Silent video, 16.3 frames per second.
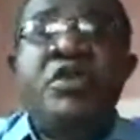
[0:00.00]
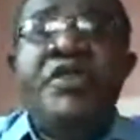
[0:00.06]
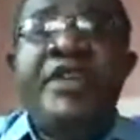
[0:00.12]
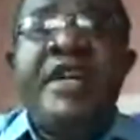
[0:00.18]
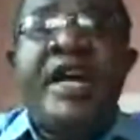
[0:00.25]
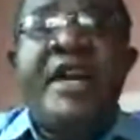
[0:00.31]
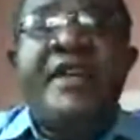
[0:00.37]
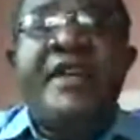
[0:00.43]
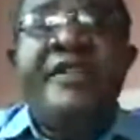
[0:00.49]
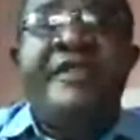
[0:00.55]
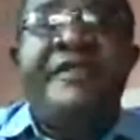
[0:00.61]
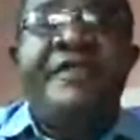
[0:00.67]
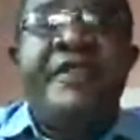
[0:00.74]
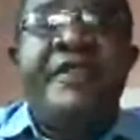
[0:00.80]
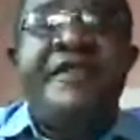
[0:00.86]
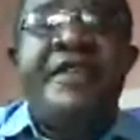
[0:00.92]

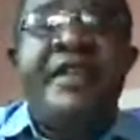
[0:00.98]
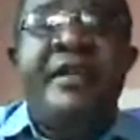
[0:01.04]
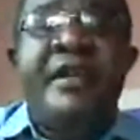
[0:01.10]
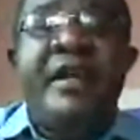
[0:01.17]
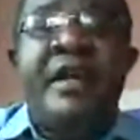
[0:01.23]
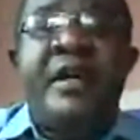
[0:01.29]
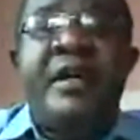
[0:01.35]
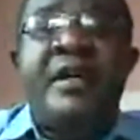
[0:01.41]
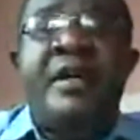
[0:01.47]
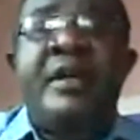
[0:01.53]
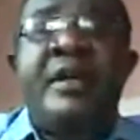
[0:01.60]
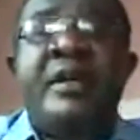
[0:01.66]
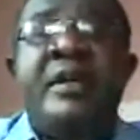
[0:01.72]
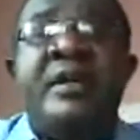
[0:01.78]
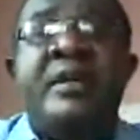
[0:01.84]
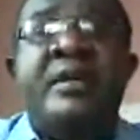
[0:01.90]

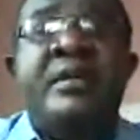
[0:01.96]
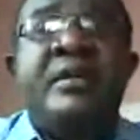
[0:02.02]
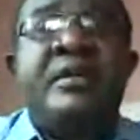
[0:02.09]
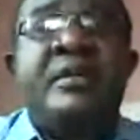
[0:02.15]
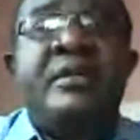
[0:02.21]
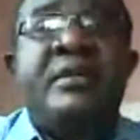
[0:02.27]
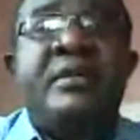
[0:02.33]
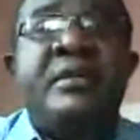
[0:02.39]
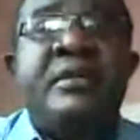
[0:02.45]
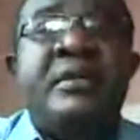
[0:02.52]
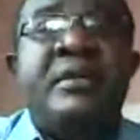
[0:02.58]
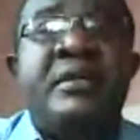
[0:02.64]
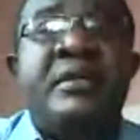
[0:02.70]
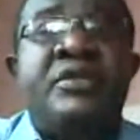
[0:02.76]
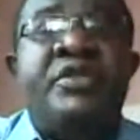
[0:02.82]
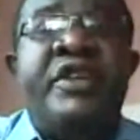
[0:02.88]

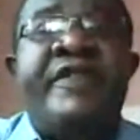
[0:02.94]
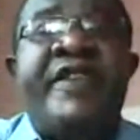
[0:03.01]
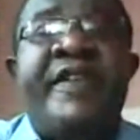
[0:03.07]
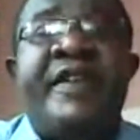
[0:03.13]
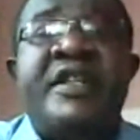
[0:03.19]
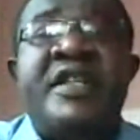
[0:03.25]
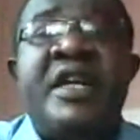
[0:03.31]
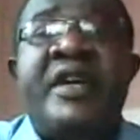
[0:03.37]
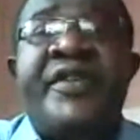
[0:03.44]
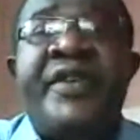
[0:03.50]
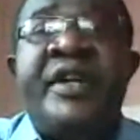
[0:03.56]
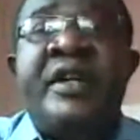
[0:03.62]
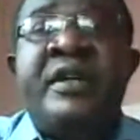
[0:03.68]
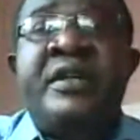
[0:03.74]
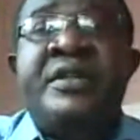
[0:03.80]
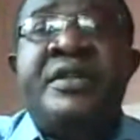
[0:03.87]

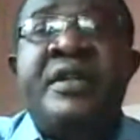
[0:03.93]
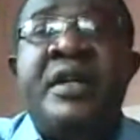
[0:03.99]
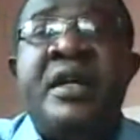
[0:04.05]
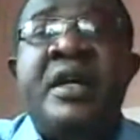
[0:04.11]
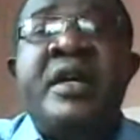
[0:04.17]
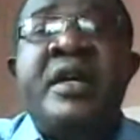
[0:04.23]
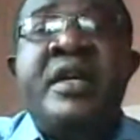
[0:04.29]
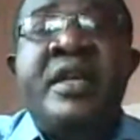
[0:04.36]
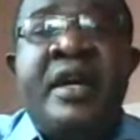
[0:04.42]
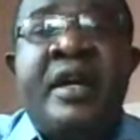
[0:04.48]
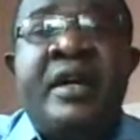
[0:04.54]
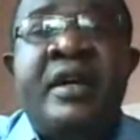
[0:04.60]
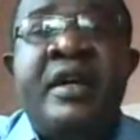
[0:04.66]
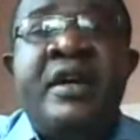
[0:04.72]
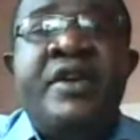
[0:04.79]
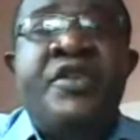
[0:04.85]
25,000 kringles,
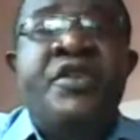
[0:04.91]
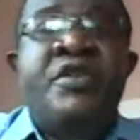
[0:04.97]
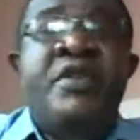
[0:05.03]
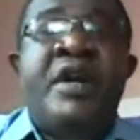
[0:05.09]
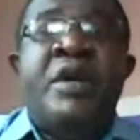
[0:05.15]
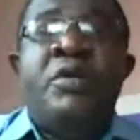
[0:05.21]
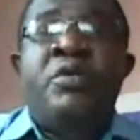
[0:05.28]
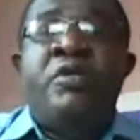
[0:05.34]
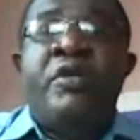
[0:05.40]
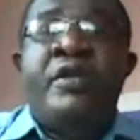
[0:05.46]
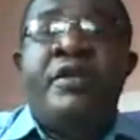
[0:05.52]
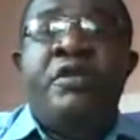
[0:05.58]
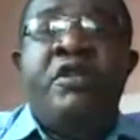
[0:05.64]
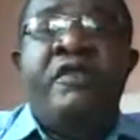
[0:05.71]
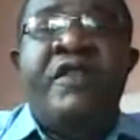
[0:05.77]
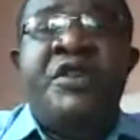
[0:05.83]
yeah, you are
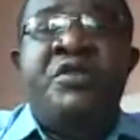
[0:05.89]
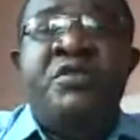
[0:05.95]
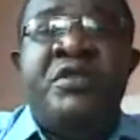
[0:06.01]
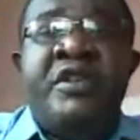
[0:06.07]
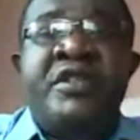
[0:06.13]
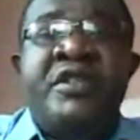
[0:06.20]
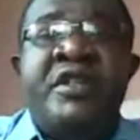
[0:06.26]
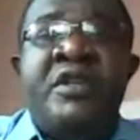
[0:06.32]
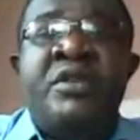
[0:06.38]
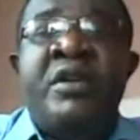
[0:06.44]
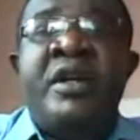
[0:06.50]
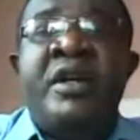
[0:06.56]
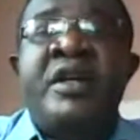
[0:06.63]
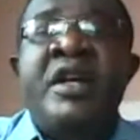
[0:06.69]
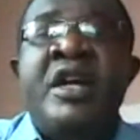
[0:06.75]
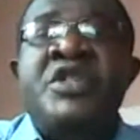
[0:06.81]
worth over
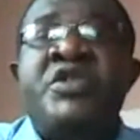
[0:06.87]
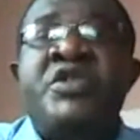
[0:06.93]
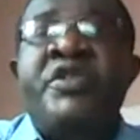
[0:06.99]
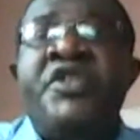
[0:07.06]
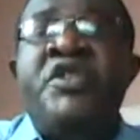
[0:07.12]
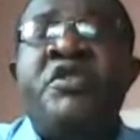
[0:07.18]
$2,000.